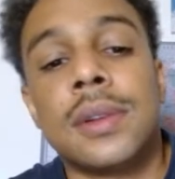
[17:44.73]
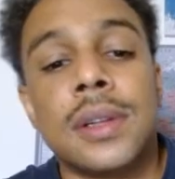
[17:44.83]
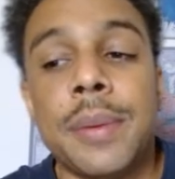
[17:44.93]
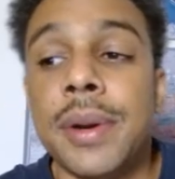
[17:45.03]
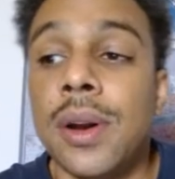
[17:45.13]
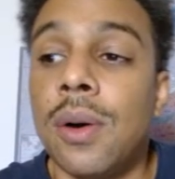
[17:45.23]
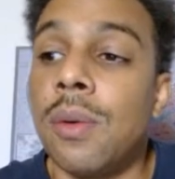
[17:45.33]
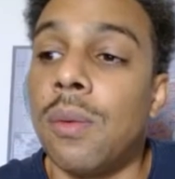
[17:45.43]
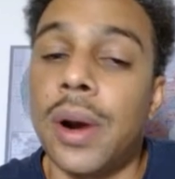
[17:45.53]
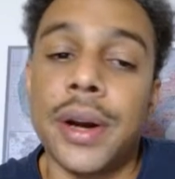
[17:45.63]
let me know
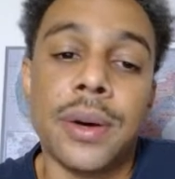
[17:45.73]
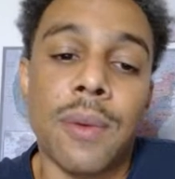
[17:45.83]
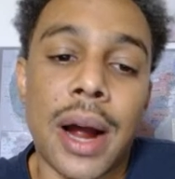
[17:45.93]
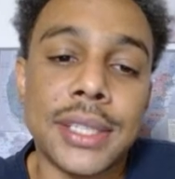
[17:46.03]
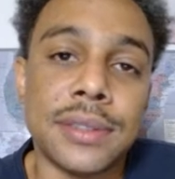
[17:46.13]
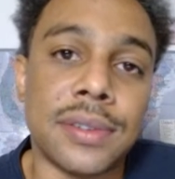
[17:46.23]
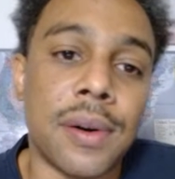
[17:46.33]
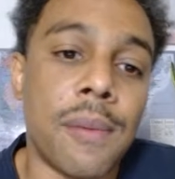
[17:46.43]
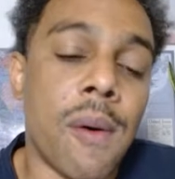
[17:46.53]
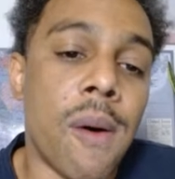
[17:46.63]
where you're watching
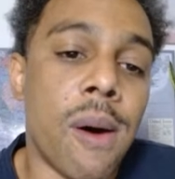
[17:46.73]
from,